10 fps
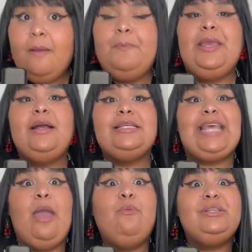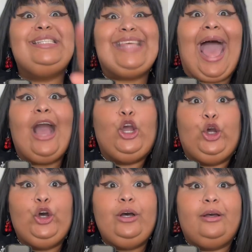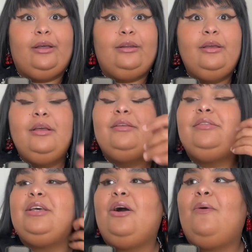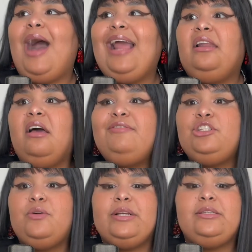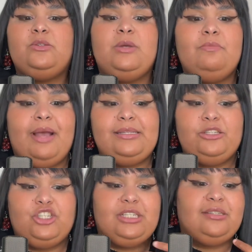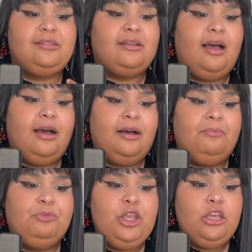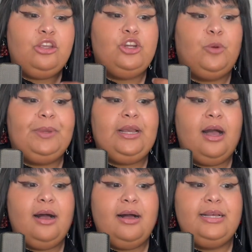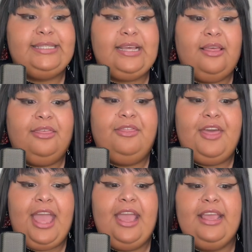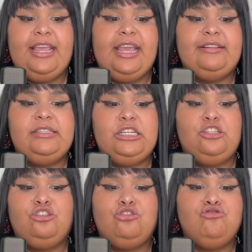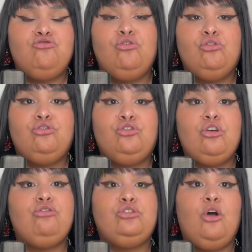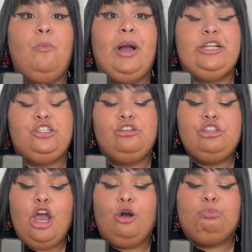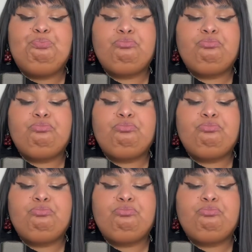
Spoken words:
Because it was that good. So I love short and sweet messages. Because they can teach you so much. So